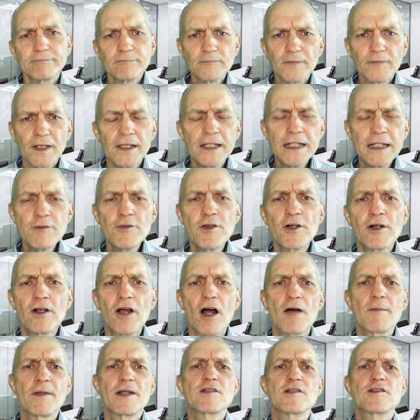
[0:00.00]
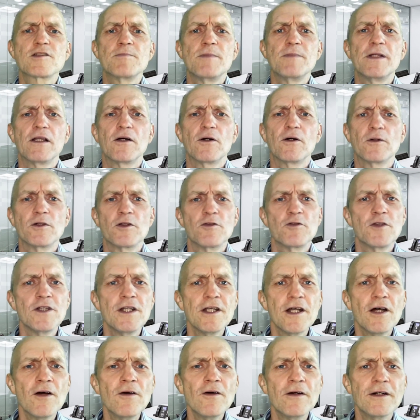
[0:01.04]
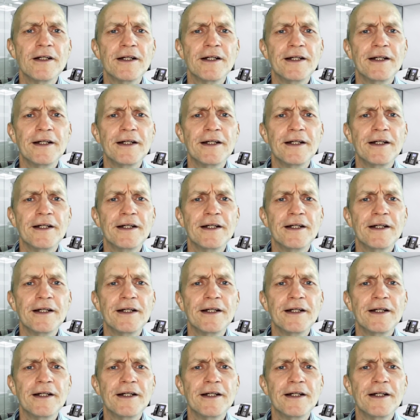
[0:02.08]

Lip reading: Leave your comments below the video,